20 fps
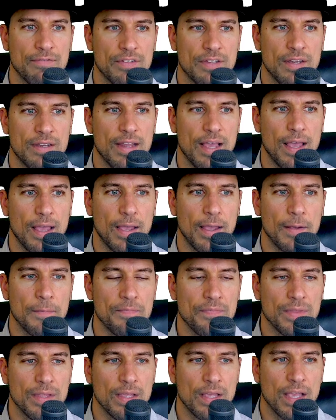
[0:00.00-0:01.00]
today.
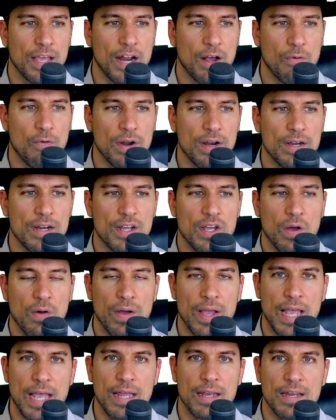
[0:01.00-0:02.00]
And I wanted to
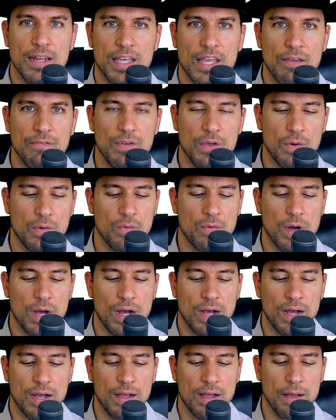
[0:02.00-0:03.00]
go ahead and give you
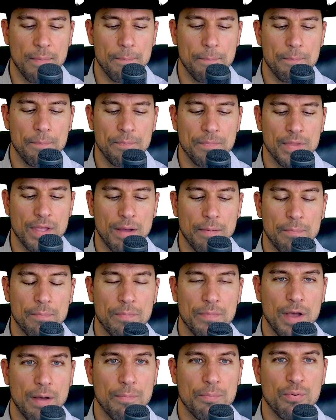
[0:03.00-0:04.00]
a
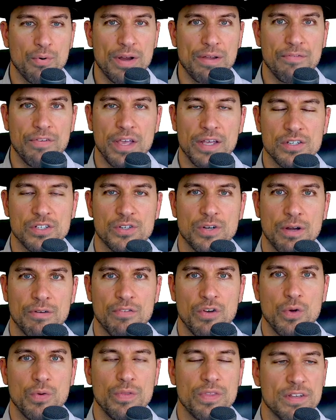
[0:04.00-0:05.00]
brief history
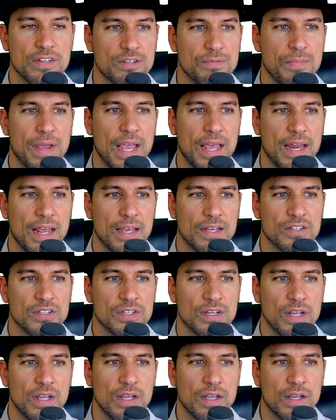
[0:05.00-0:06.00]
of who this man
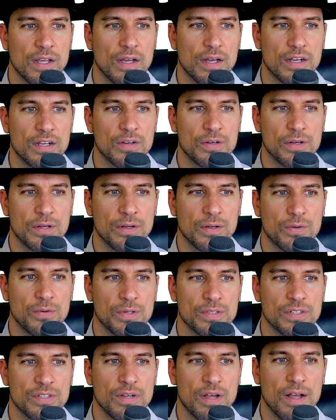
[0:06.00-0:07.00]
is.
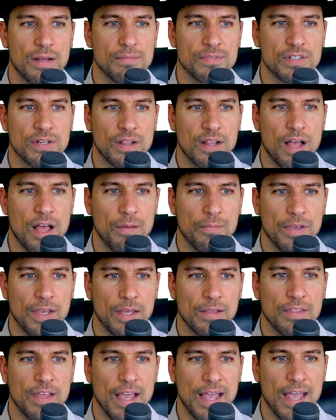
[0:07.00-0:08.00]
Qassem
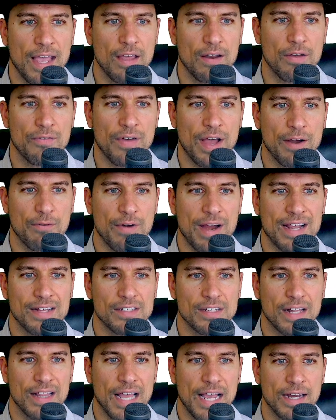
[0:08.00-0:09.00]
Soleimani, the head of
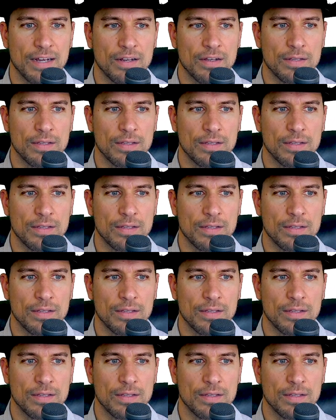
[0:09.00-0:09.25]
Iran's elite